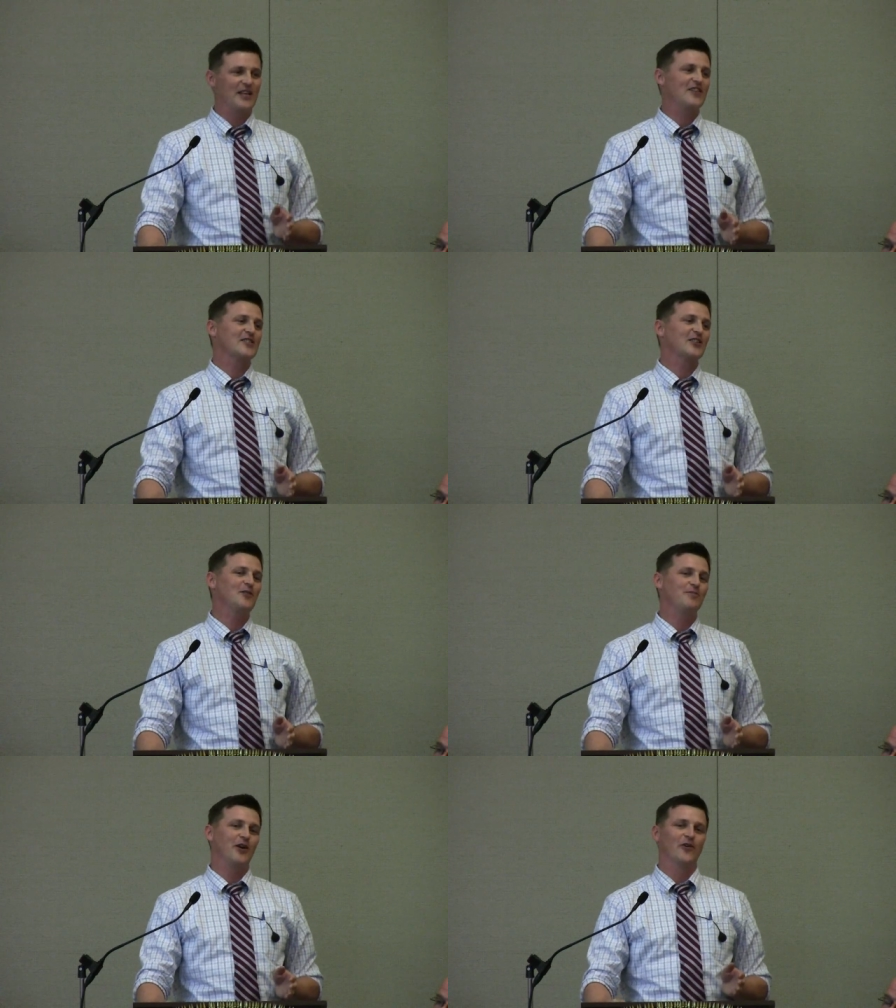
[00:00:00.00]
In this
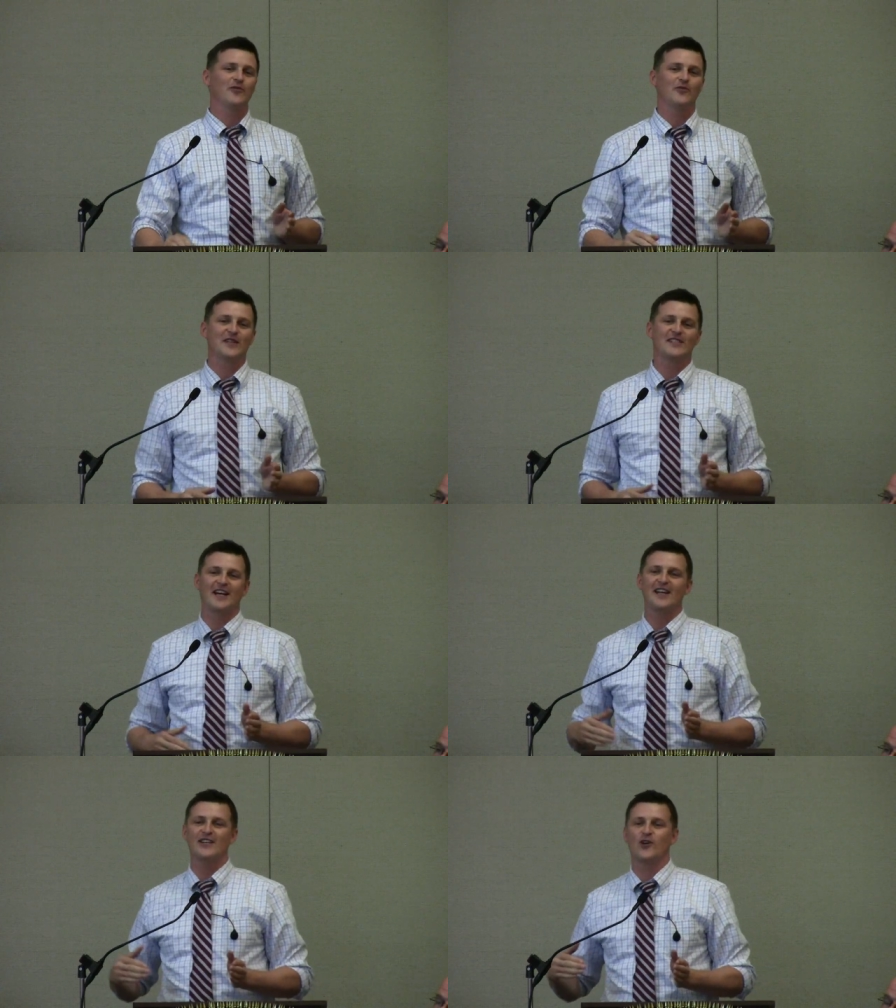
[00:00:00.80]
little boat, we
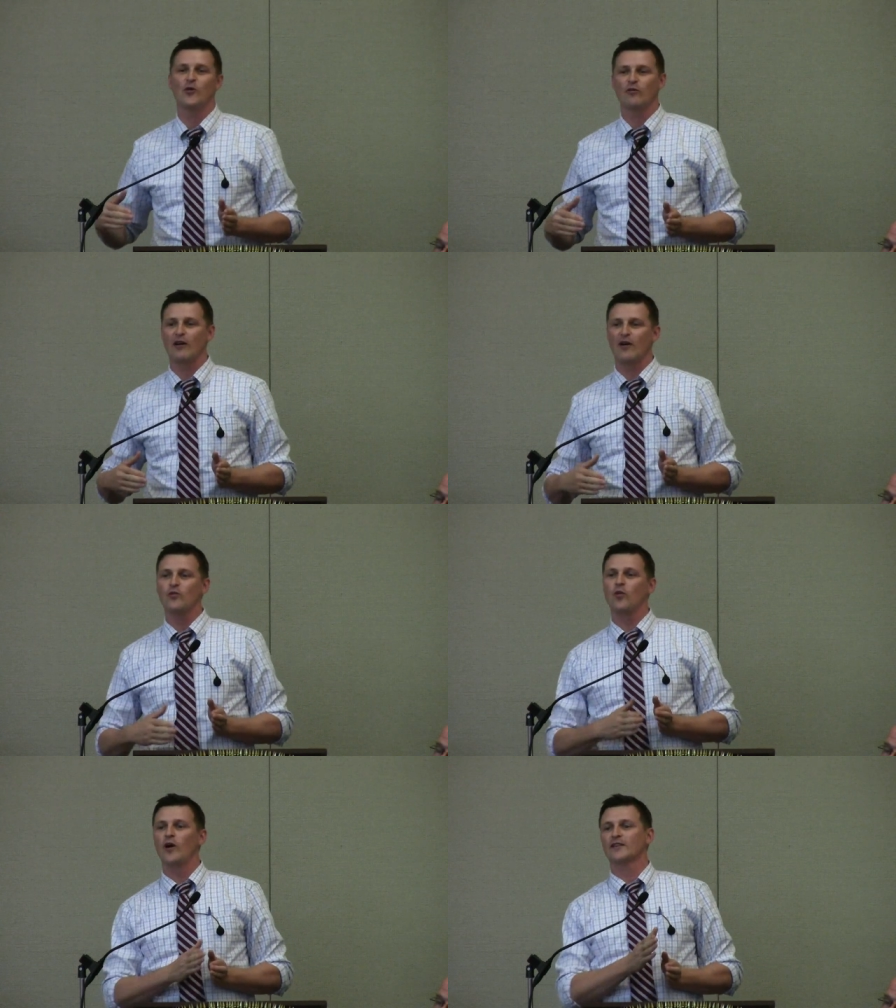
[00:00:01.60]
decide to go
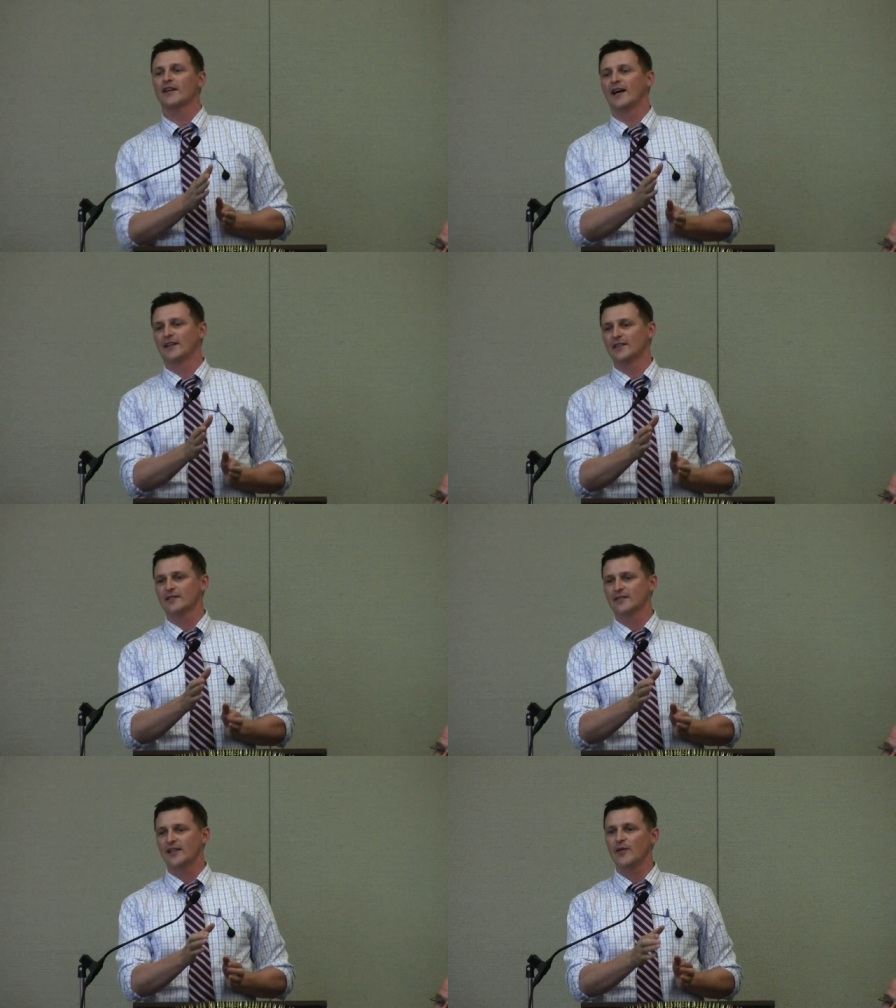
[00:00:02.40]
around Walden Island,